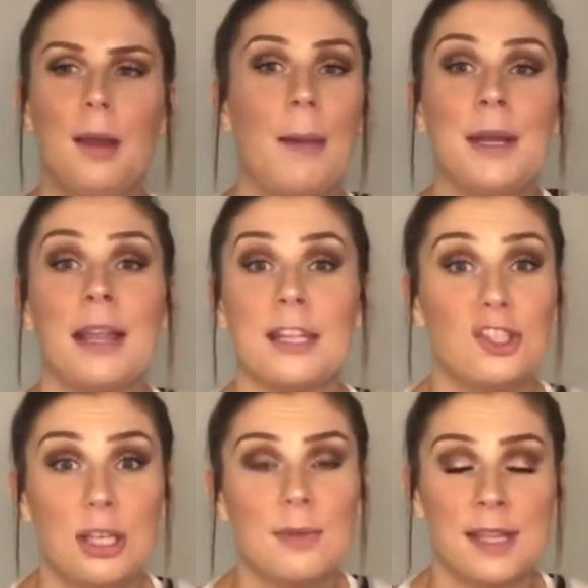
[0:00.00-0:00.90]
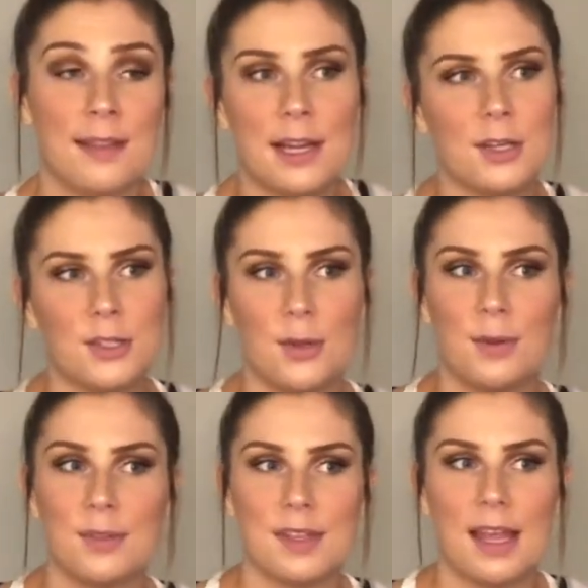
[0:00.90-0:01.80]
I mean, like she wasn't there. So
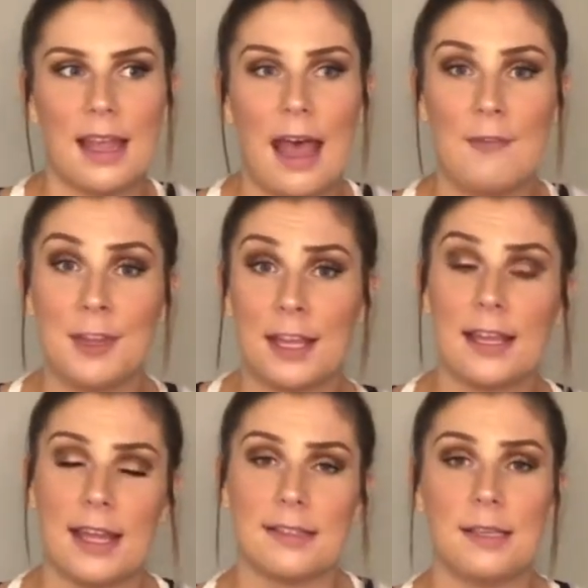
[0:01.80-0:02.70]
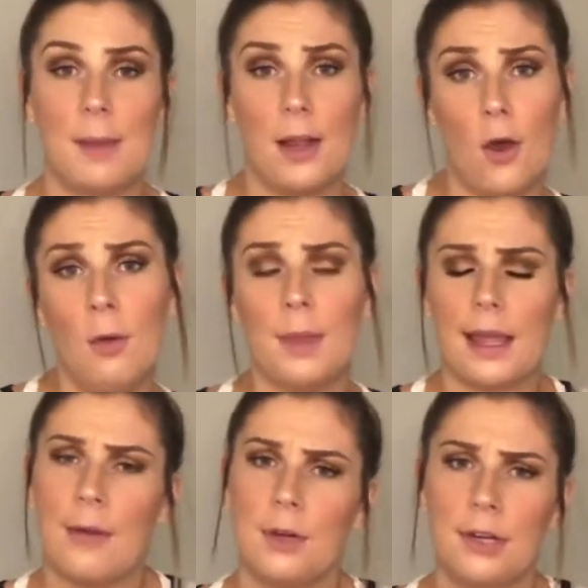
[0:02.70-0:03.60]
it was like having like a guest in my home.
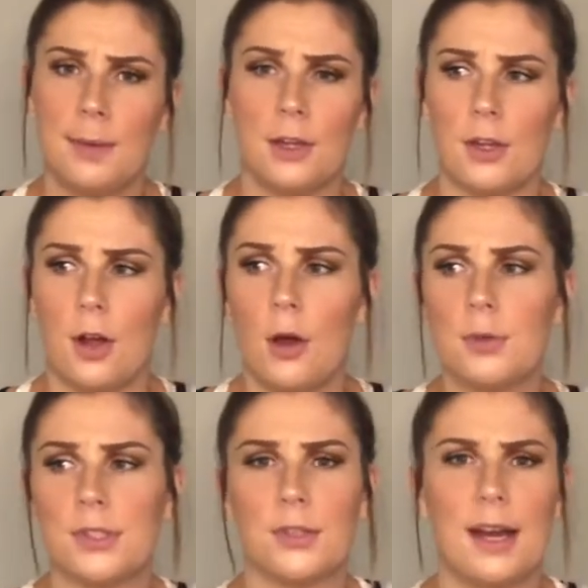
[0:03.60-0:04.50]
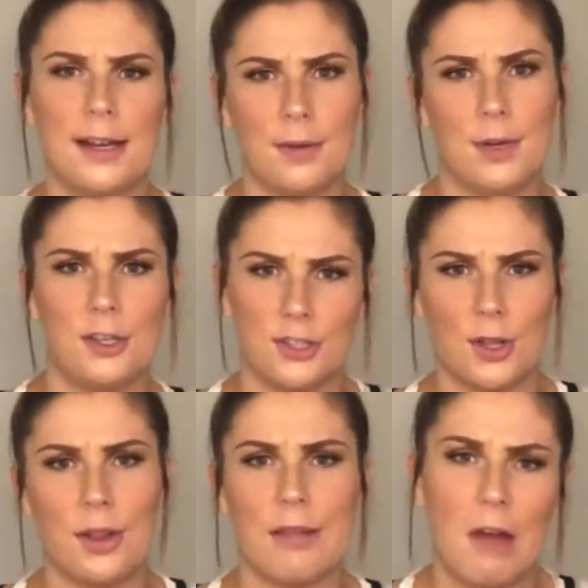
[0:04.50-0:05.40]
Like I wanted to be a good host and I didn't want to just
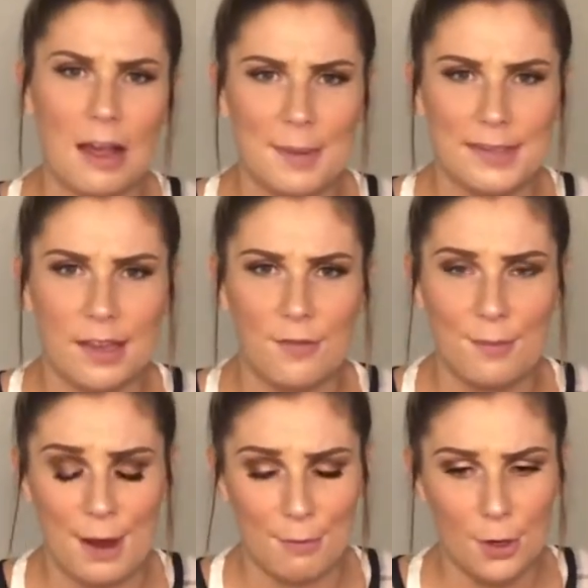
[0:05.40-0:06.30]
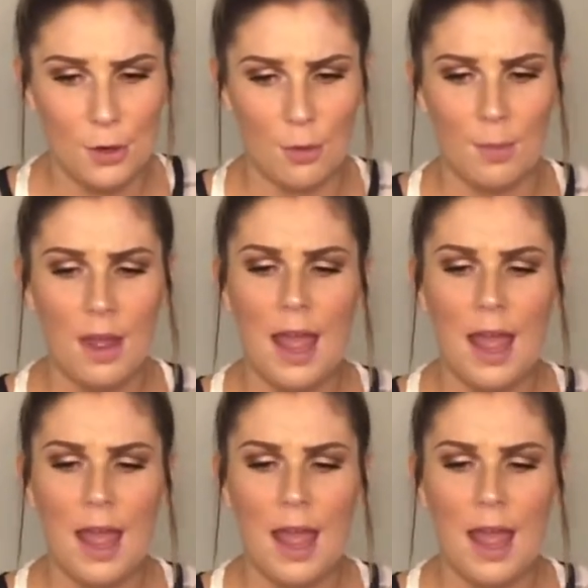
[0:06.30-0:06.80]
go like lock myself in my room.